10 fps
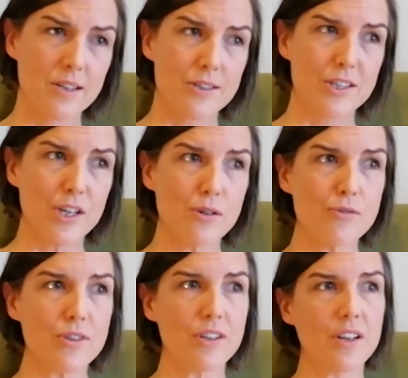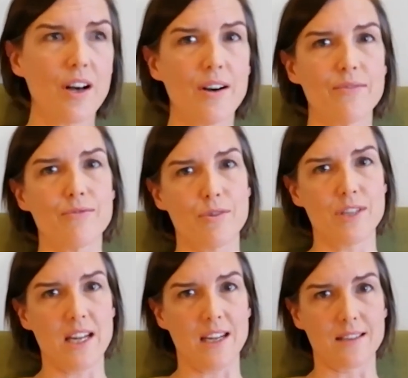Children love
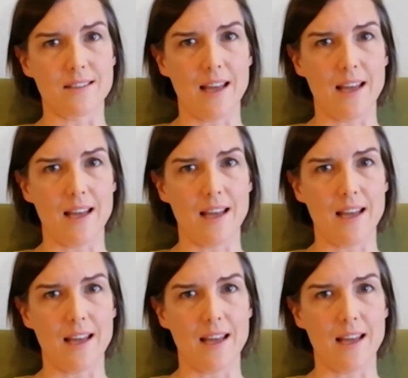routines.